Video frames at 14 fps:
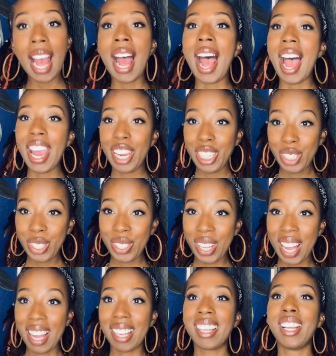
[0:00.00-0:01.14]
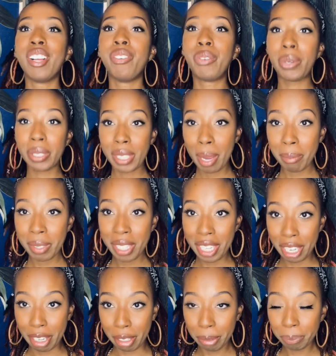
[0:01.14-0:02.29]
I interlock 4 times a
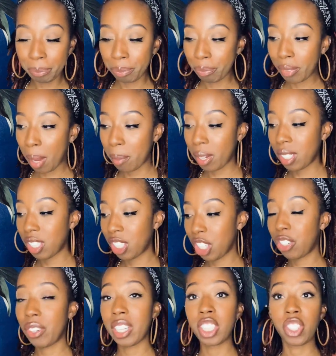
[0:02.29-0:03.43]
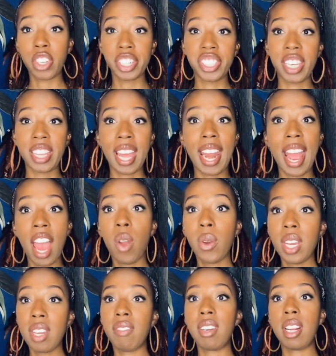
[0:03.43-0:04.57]
year. I'm considering stretching that out
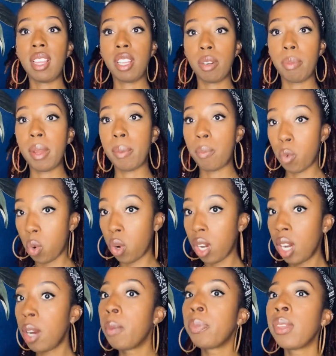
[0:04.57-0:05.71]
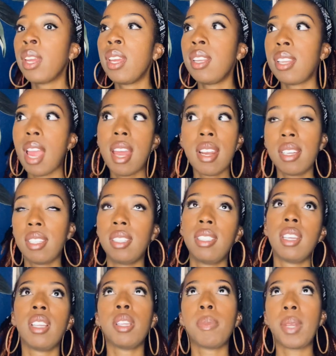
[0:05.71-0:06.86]
even a little bit more, not
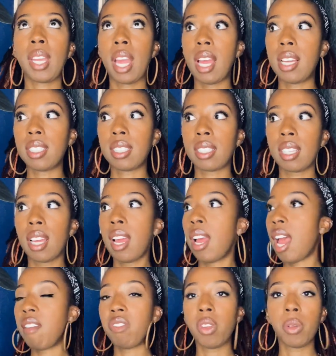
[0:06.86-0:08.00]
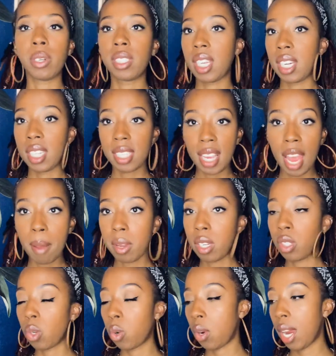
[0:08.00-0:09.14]
necessarily because I've noticed any damage
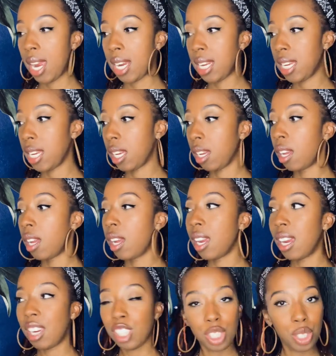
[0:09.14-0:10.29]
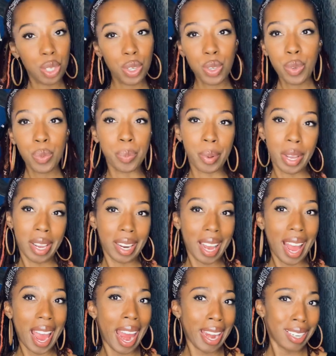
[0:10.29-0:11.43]
or any issue, but
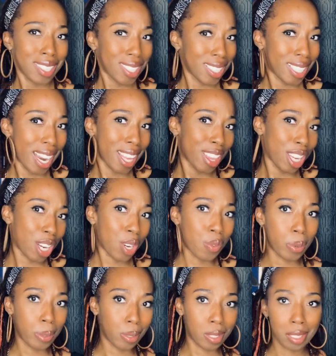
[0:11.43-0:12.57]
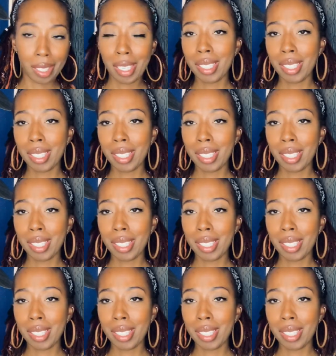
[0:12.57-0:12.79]
I just like thicker roots.